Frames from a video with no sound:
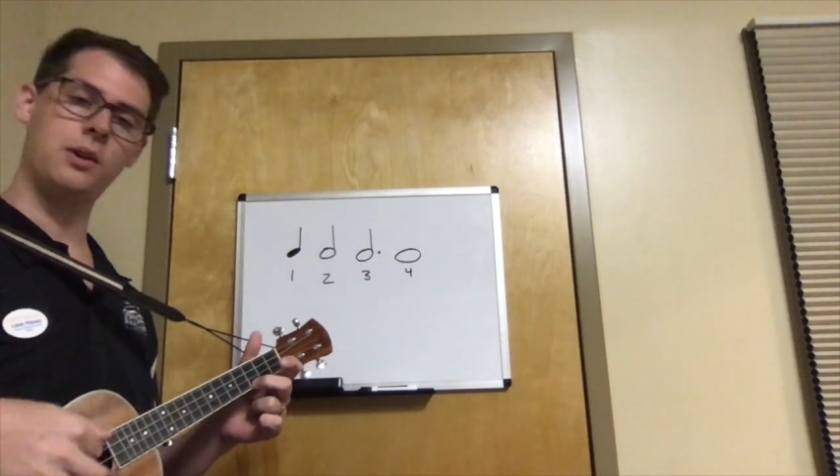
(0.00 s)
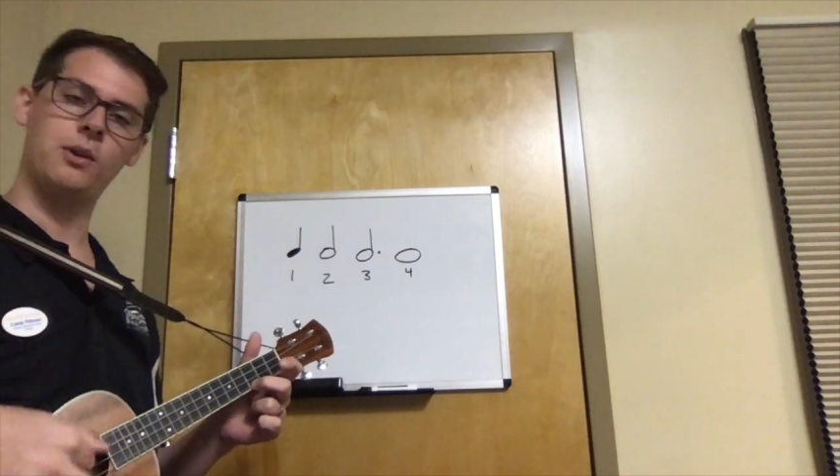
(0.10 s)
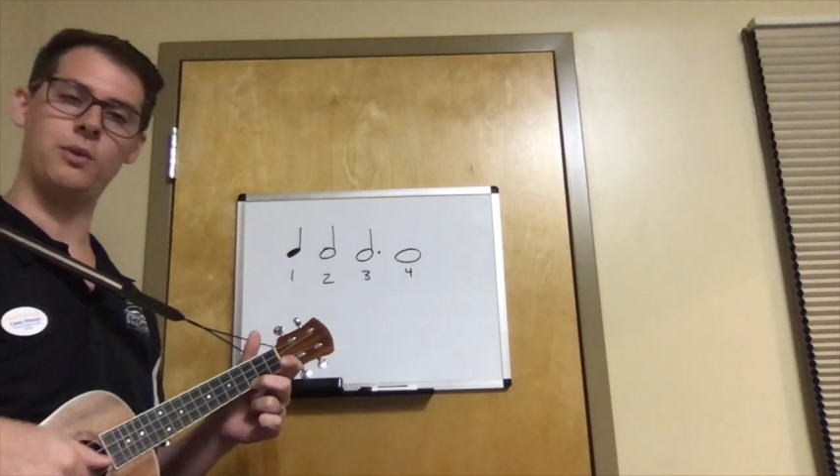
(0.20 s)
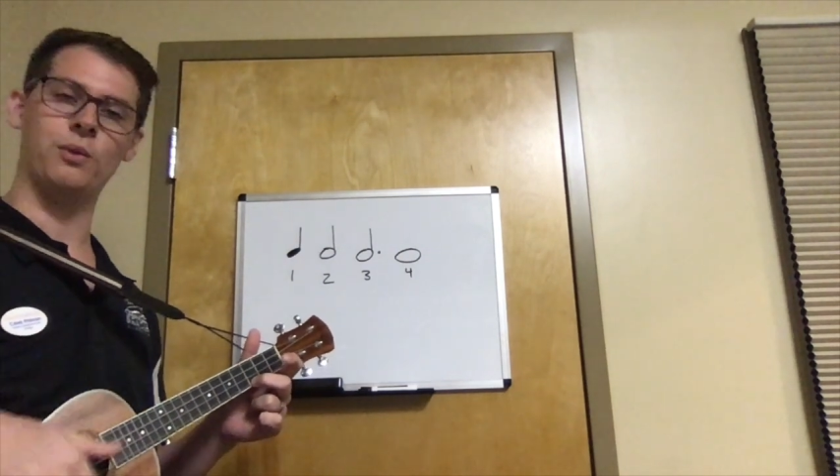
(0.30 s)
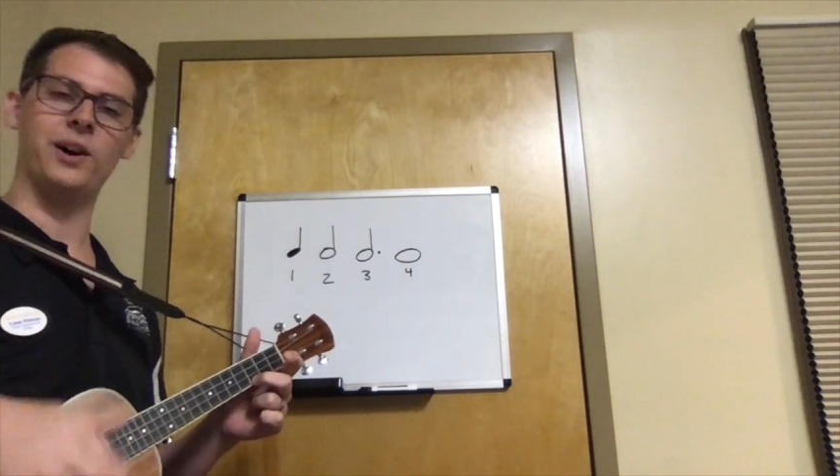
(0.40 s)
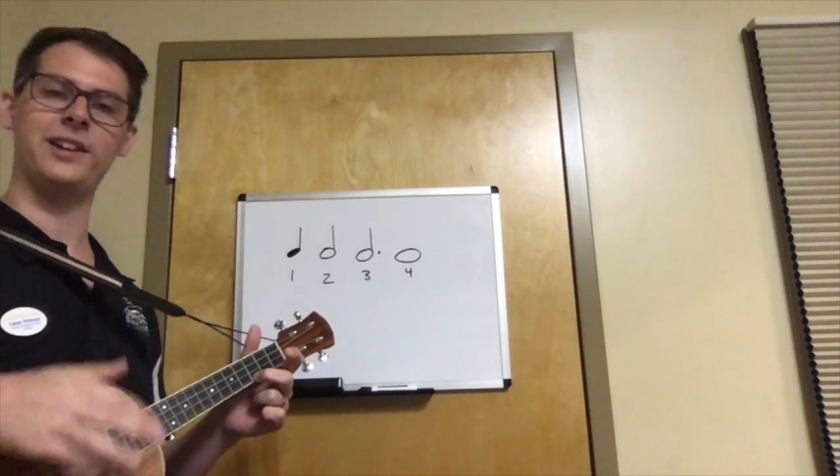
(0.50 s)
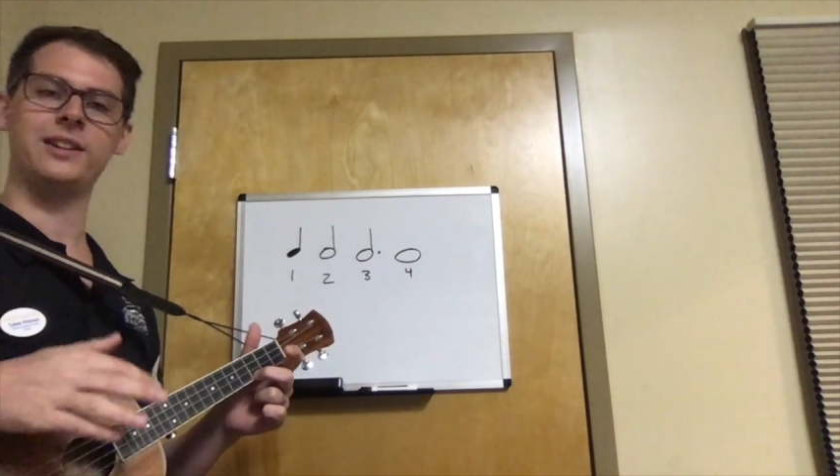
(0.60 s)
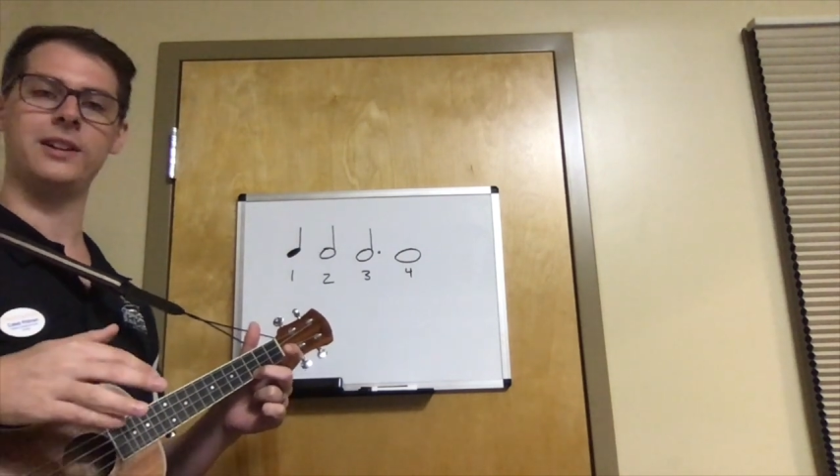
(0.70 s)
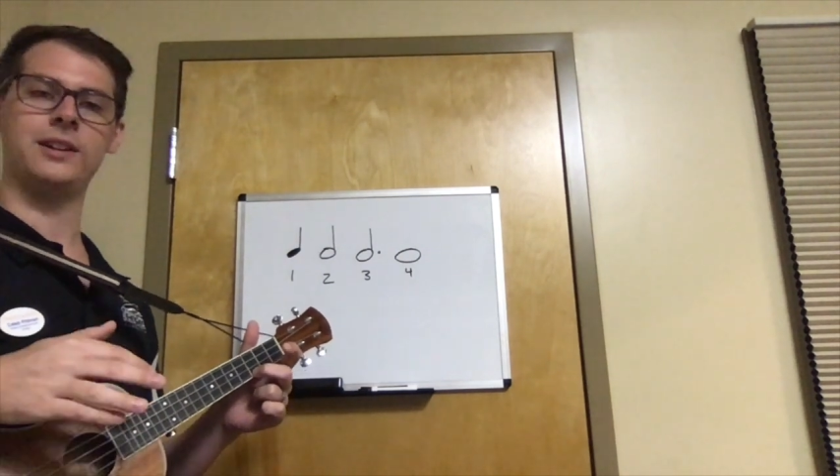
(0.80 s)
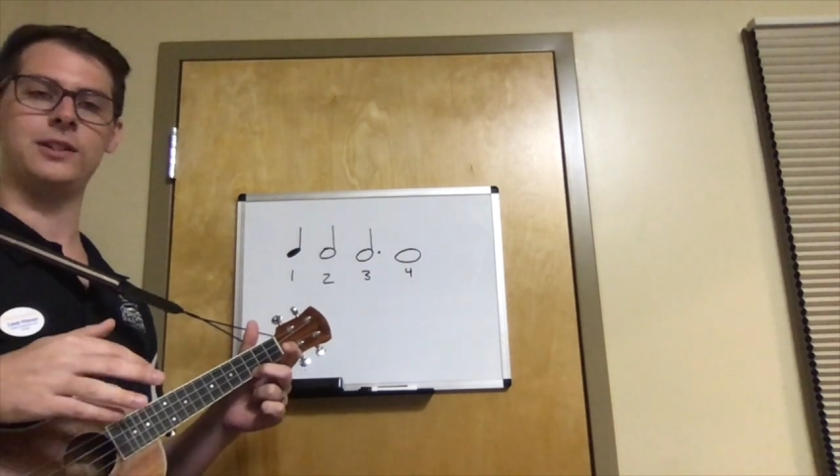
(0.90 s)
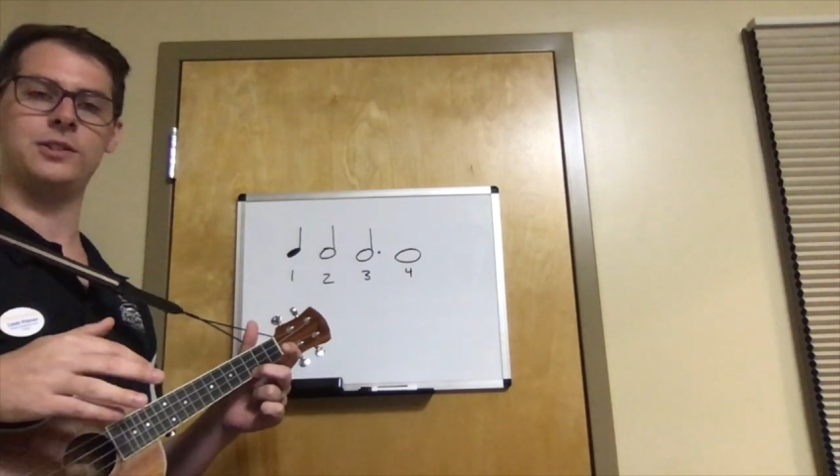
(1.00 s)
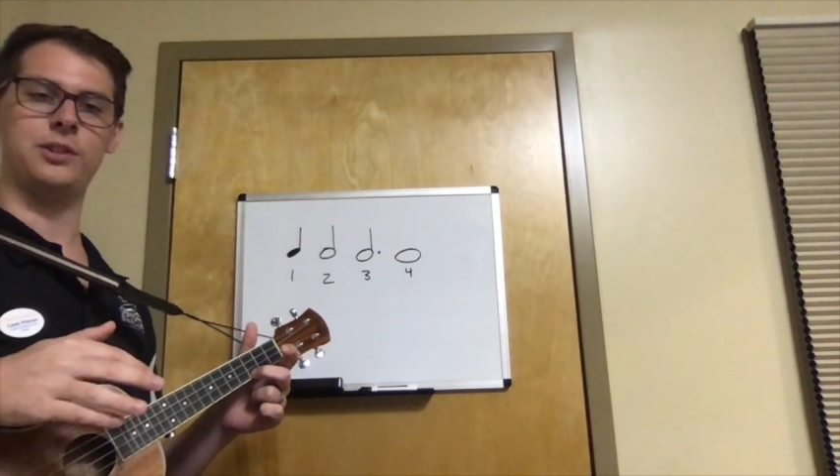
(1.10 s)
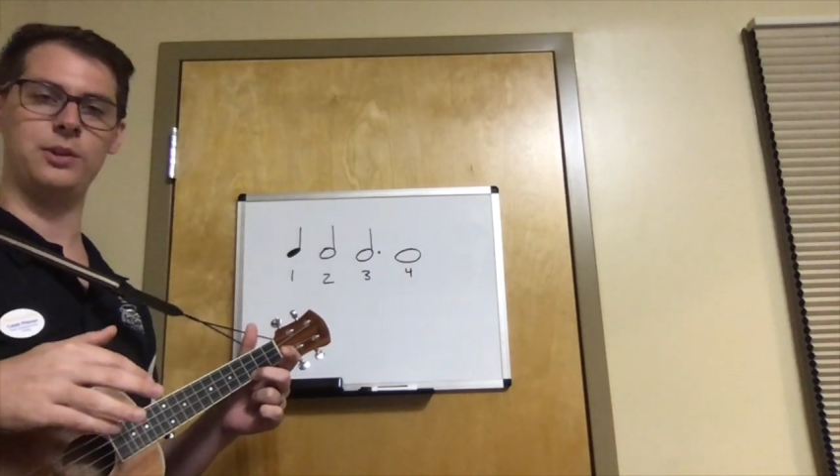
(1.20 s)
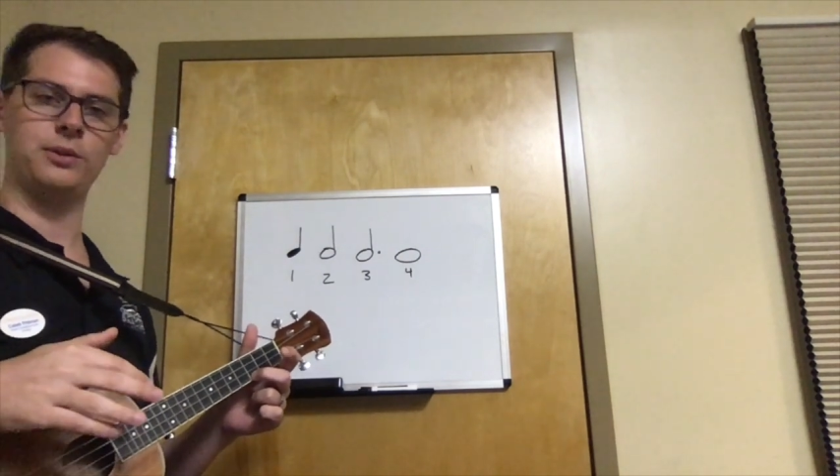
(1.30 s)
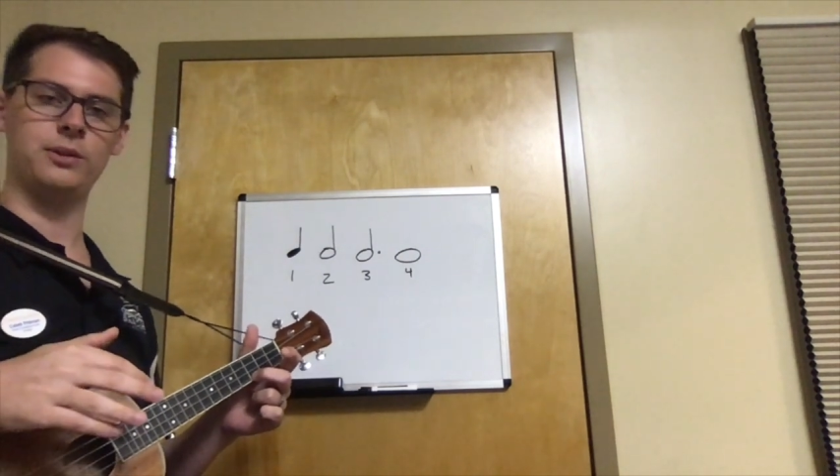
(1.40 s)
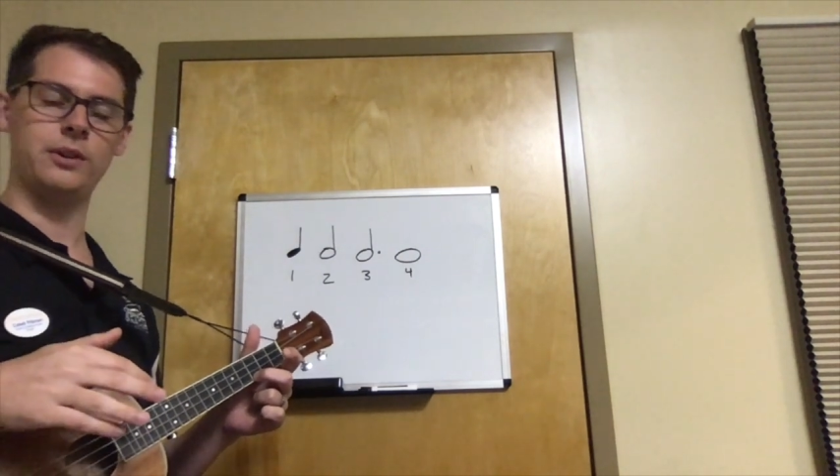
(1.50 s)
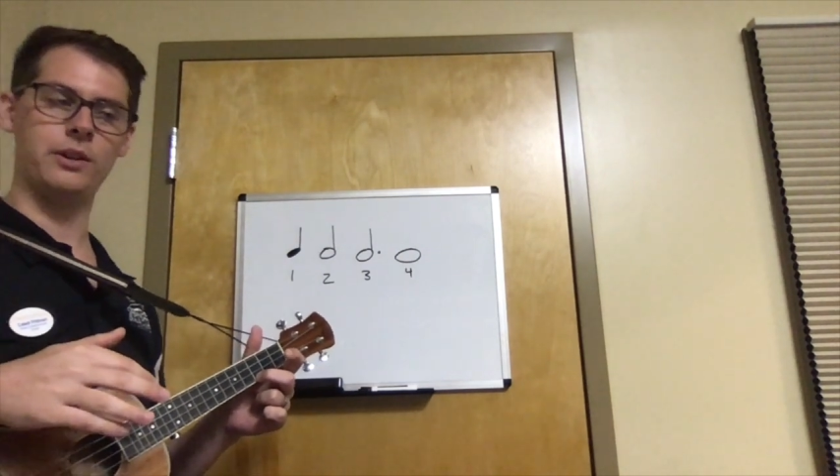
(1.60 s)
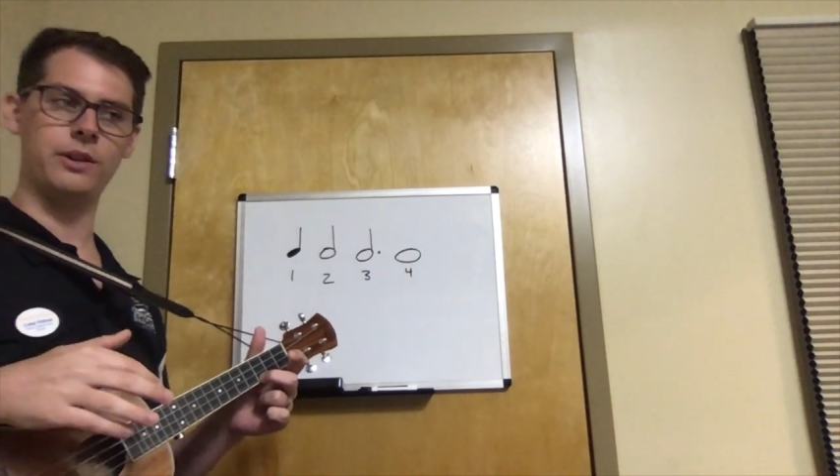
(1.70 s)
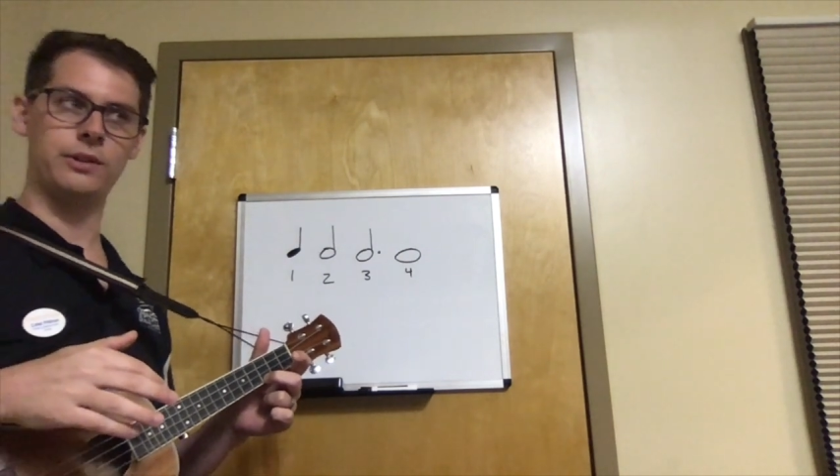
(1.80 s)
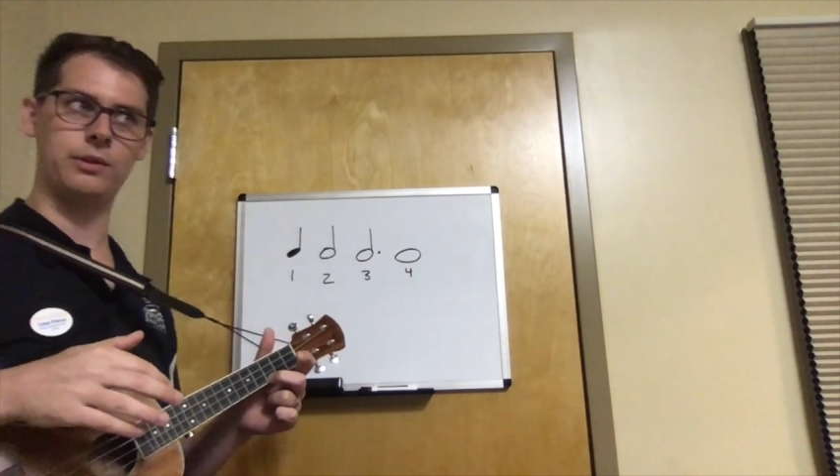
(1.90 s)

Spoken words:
1, 2,